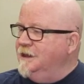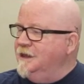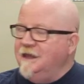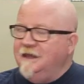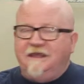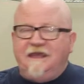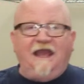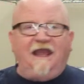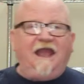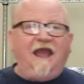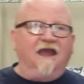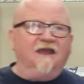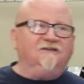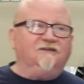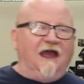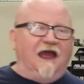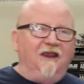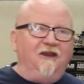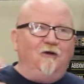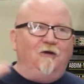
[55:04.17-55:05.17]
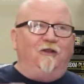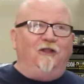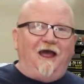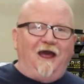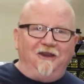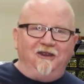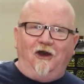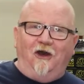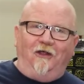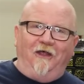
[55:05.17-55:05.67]
yeah, guys, I know a
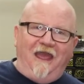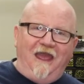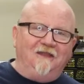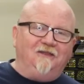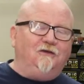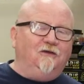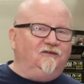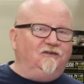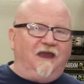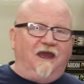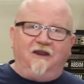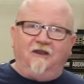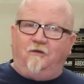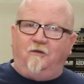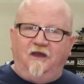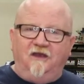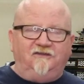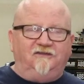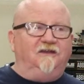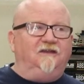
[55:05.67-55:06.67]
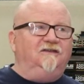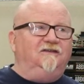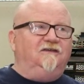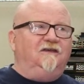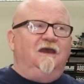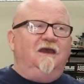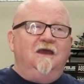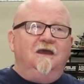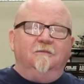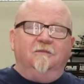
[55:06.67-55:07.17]
lot of y'all hate those kind of questions,
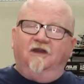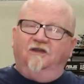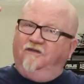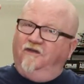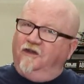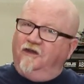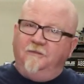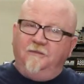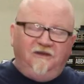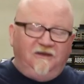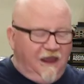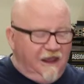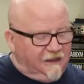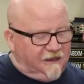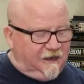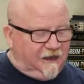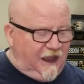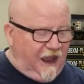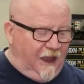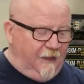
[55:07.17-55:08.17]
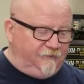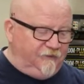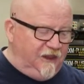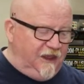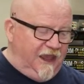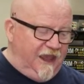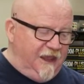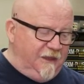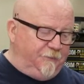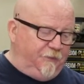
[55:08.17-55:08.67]
but if you're going to be taking a CompTIA
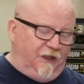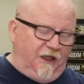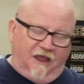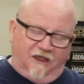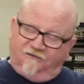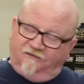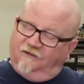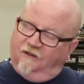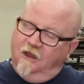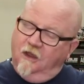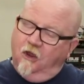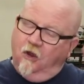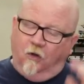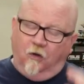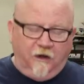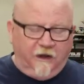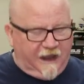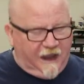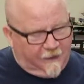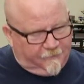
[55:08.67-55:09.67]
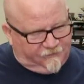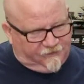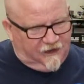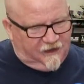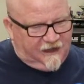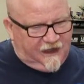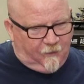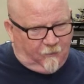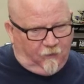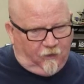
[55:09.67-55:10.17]
A+, plus, or CompTIA
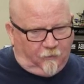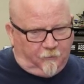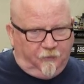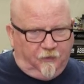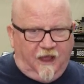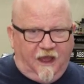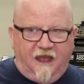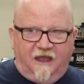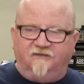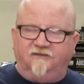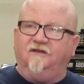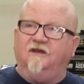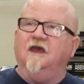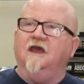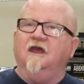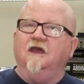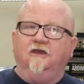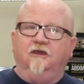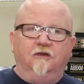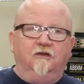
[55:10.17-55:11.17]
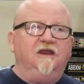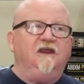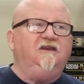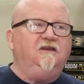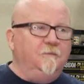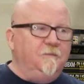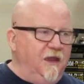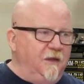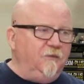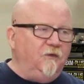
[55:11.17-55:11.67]
Network Plus, you need
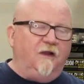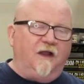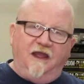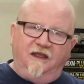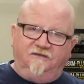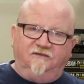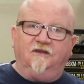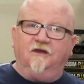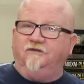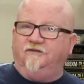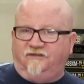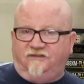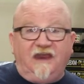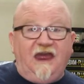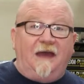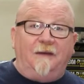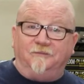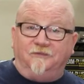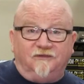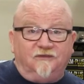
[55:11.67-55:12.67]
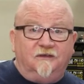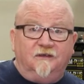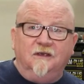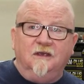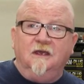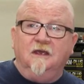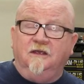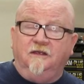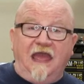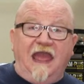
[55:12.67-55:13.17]
to memorize those steps.
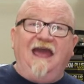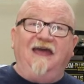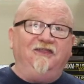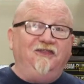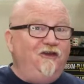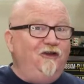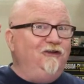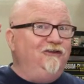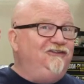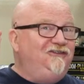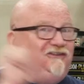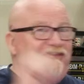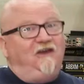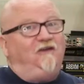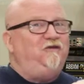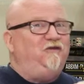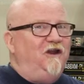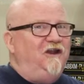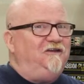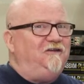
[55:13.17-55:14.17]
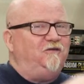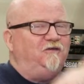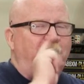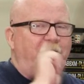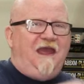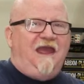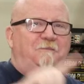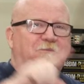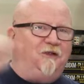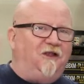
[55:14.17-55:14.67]
And they're different from
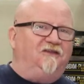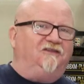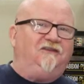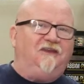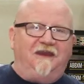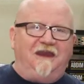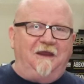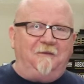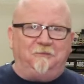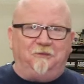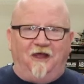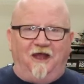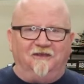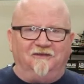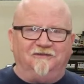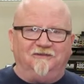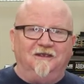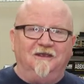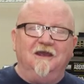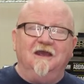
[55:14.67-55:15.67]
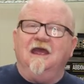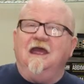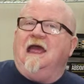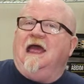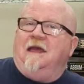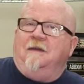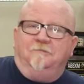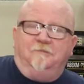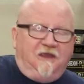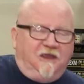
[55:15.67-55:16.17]
A plus to Net plus
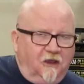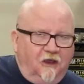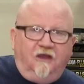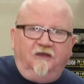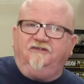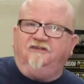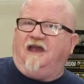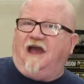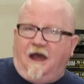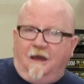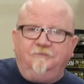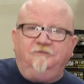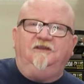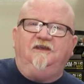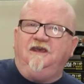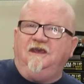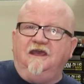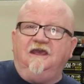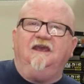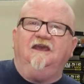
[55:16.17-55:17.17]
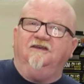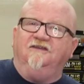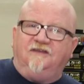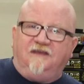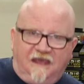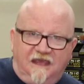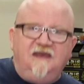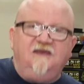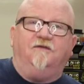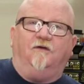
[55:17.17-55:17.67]
because CompTIA is
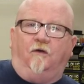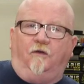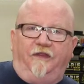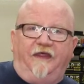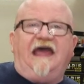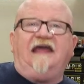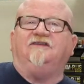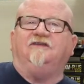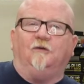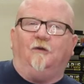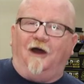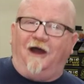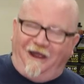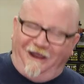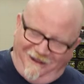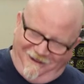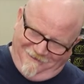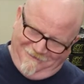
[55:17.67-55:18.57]
evil. That's why.